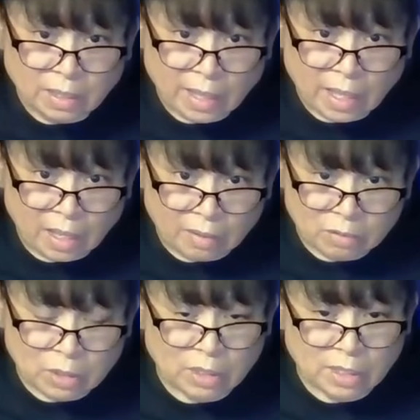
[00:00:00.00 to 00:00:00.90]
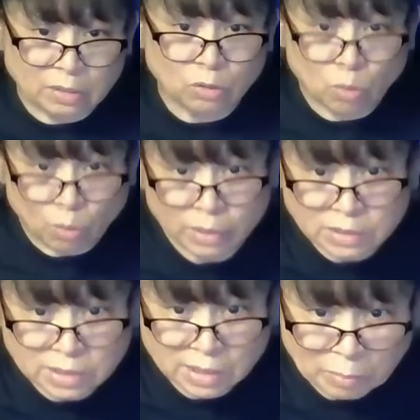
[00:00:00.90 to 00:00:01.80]
You can get the
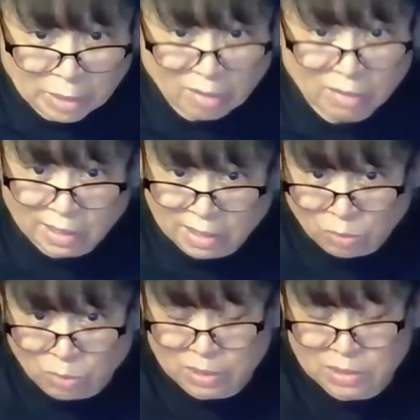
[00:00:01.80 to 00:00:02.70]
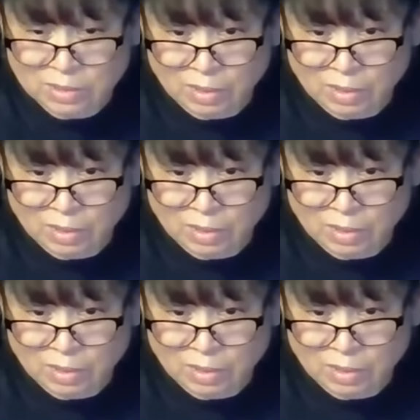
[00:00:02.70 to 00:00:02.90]
course, my online course,